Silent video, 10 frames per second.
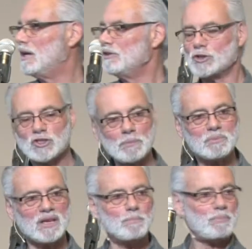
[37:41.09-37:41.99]
There's
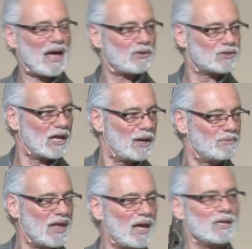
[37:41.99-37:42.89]
something about
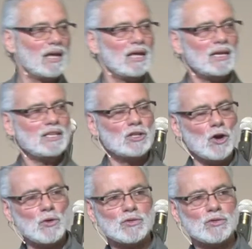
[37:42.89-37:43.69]
them that, you know,